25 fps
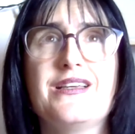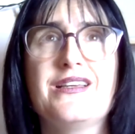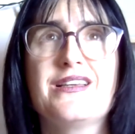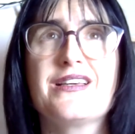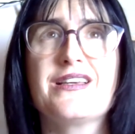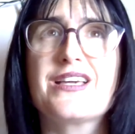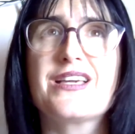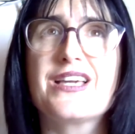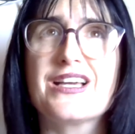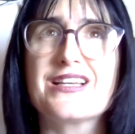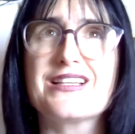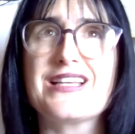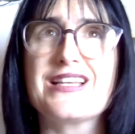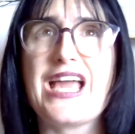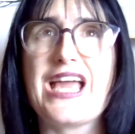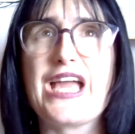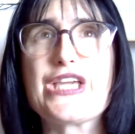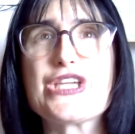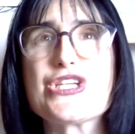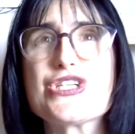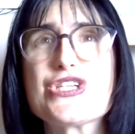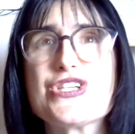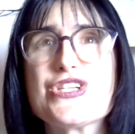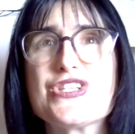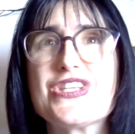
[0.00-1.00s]

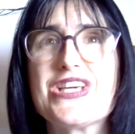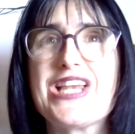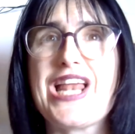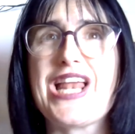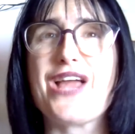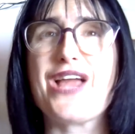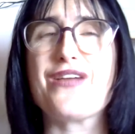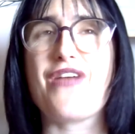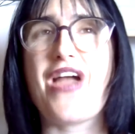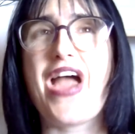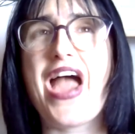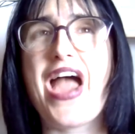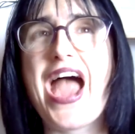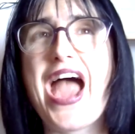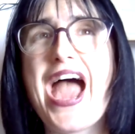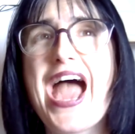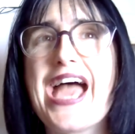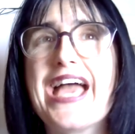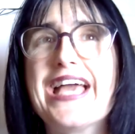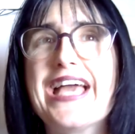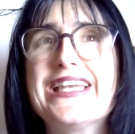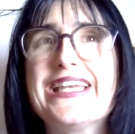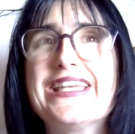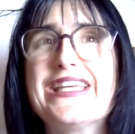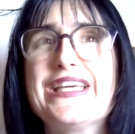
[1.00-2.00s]
connection that I've
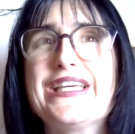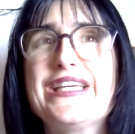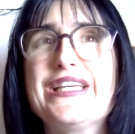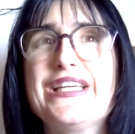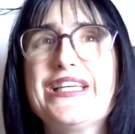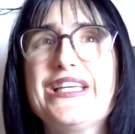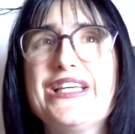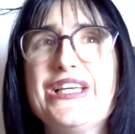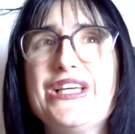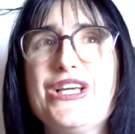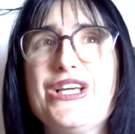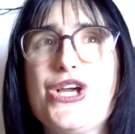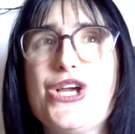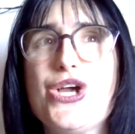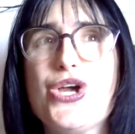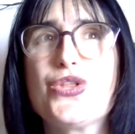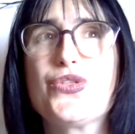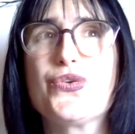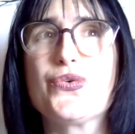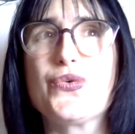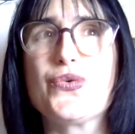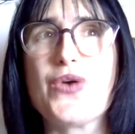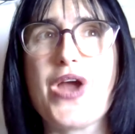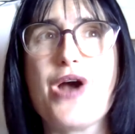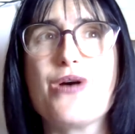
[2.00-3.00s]
had
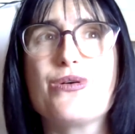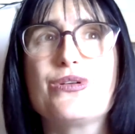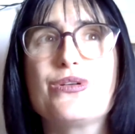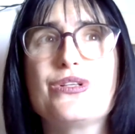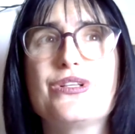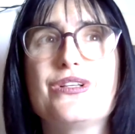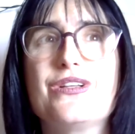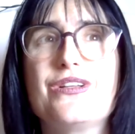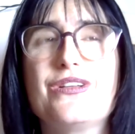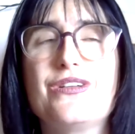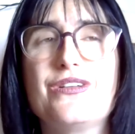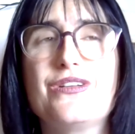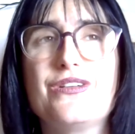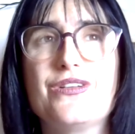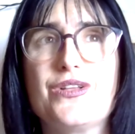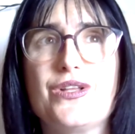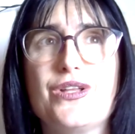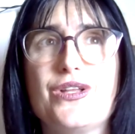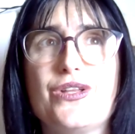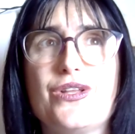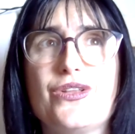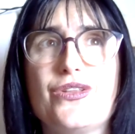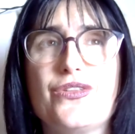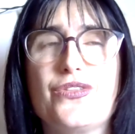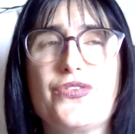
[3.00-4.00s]
throughout
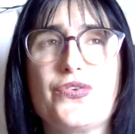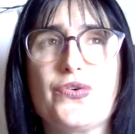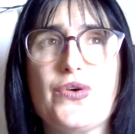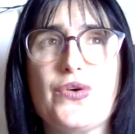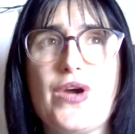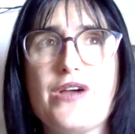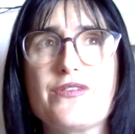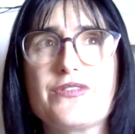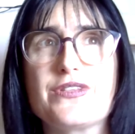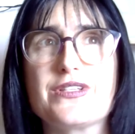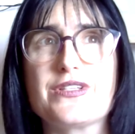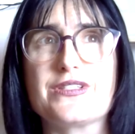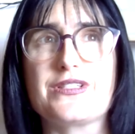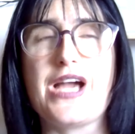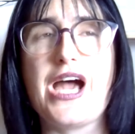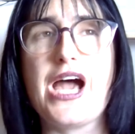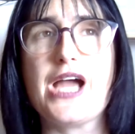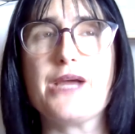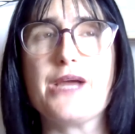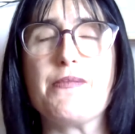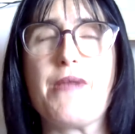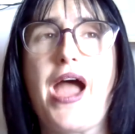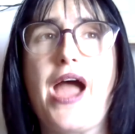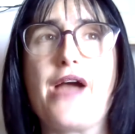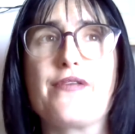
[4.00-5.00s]
the
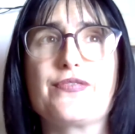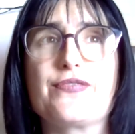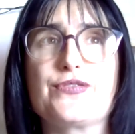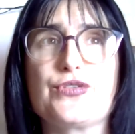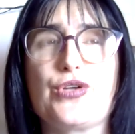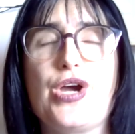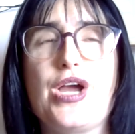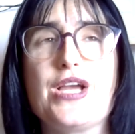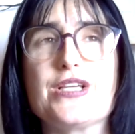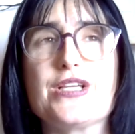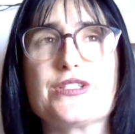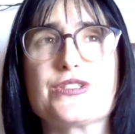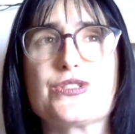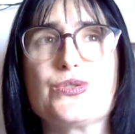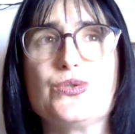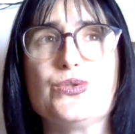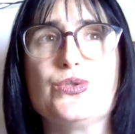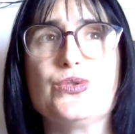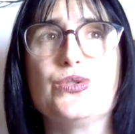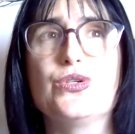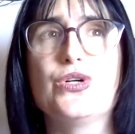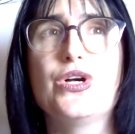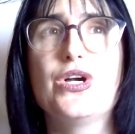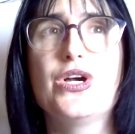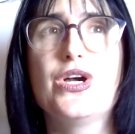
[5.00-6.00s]
time after high
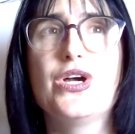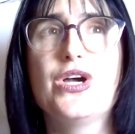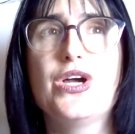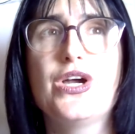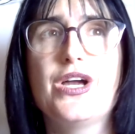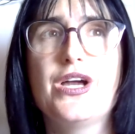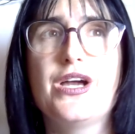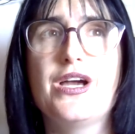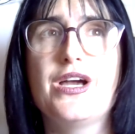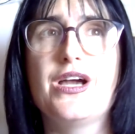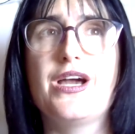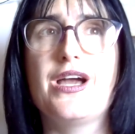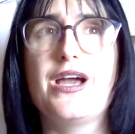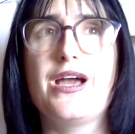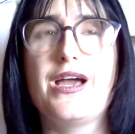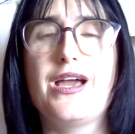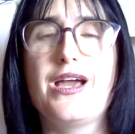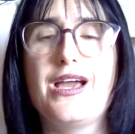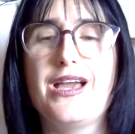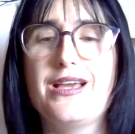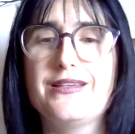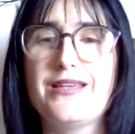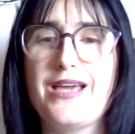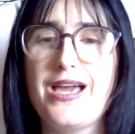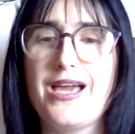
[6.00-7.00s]
school,
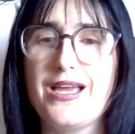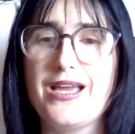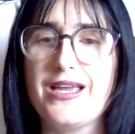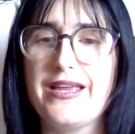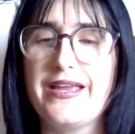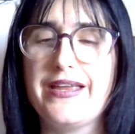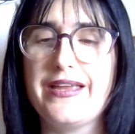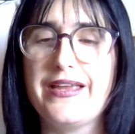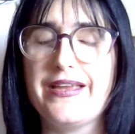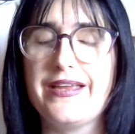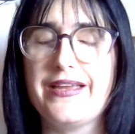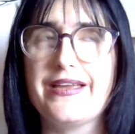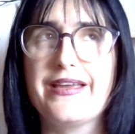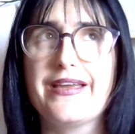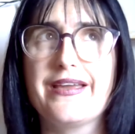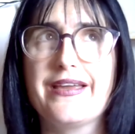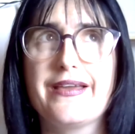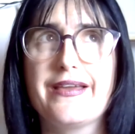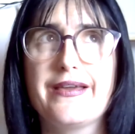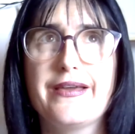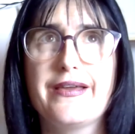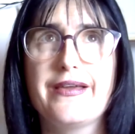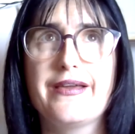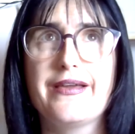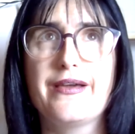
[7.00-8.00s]
and I
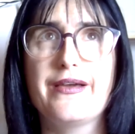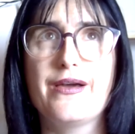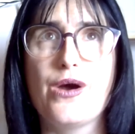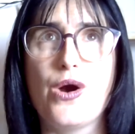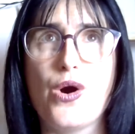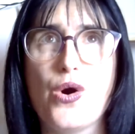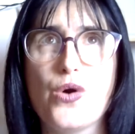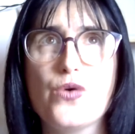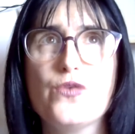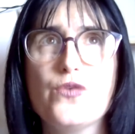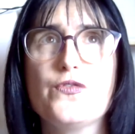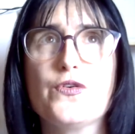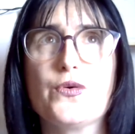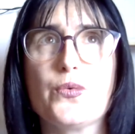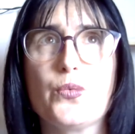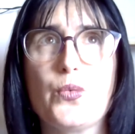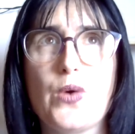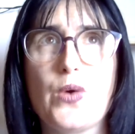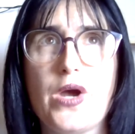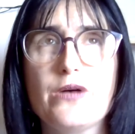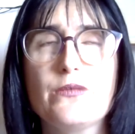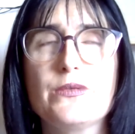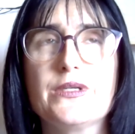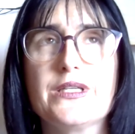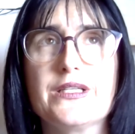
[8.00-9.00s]

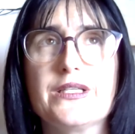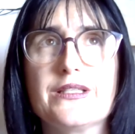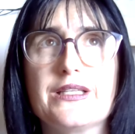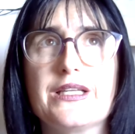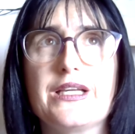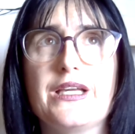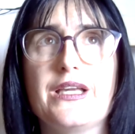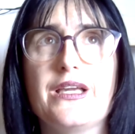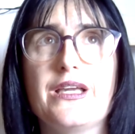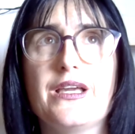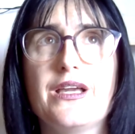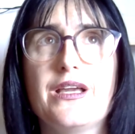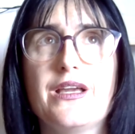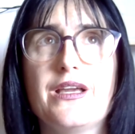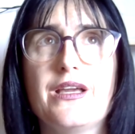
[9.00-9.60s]
overwhelmingly